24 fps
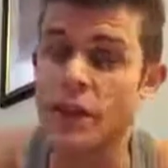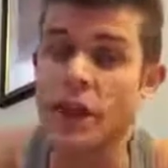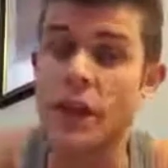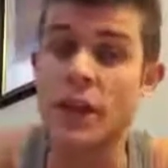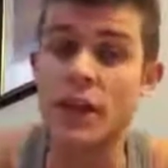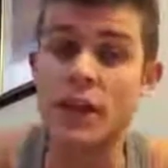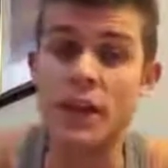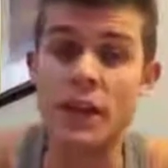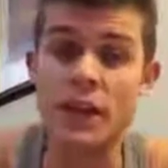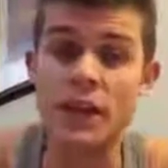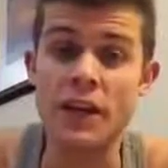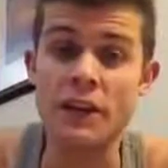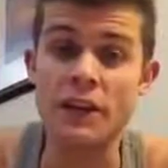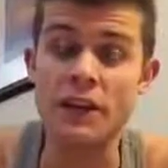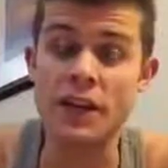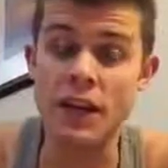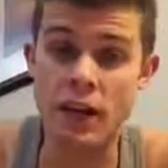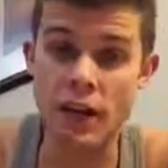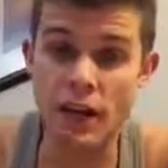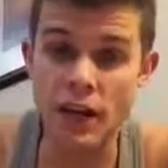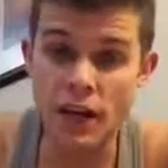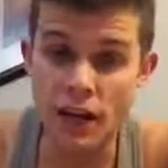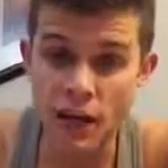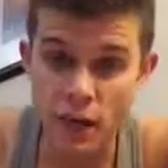And yeah,
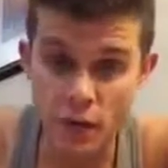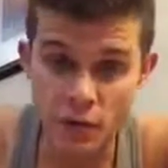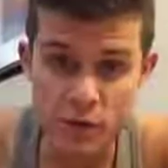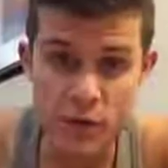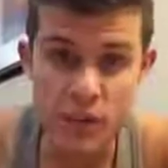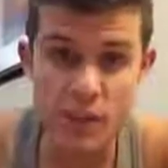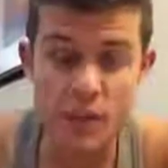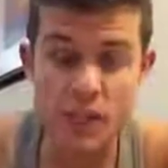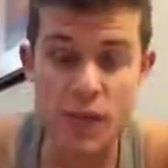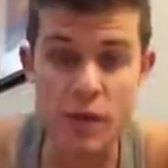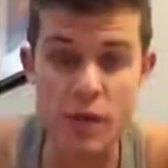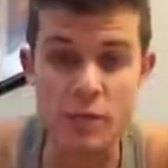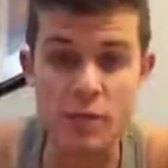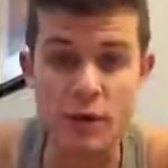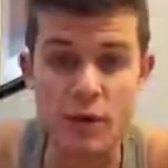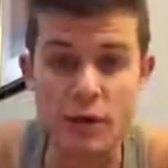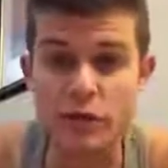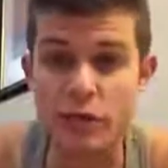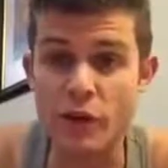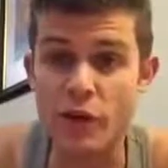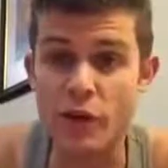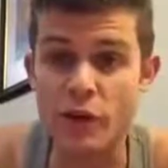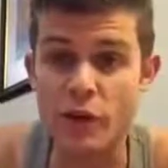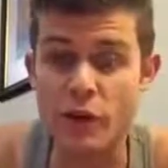I was the same when I
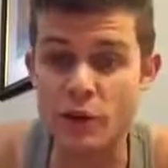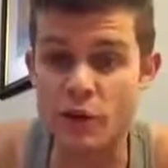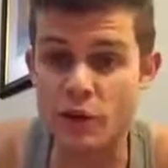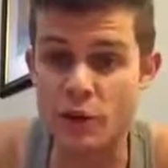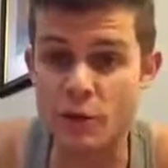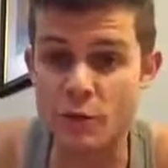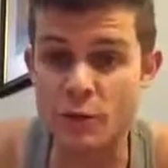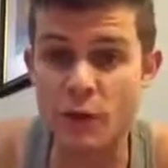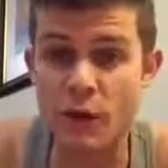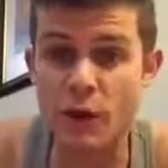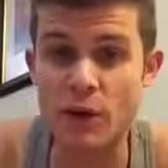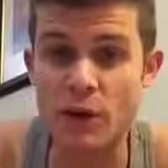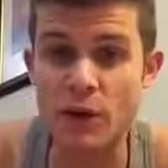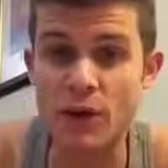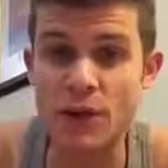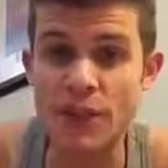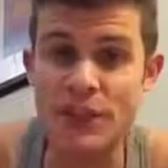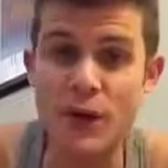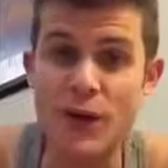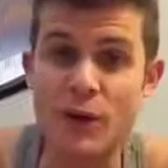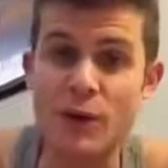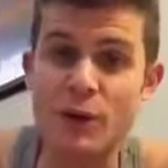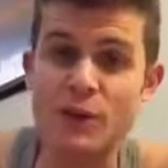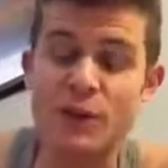first heard about
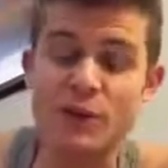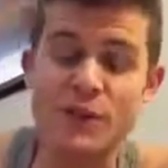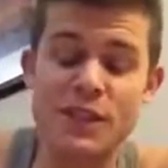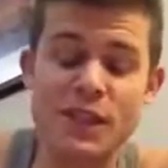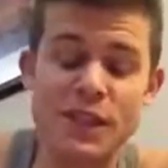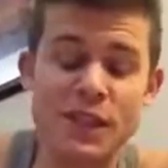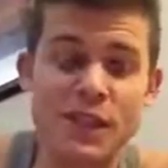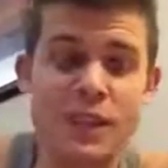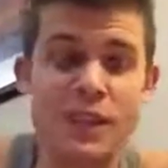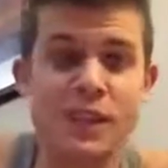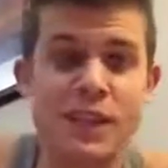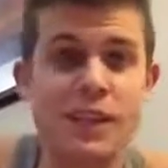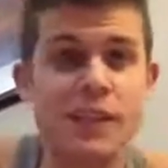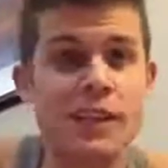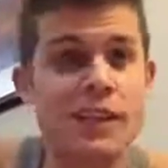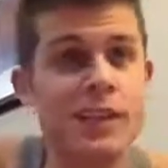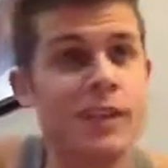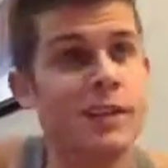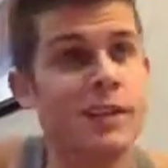it. I was like,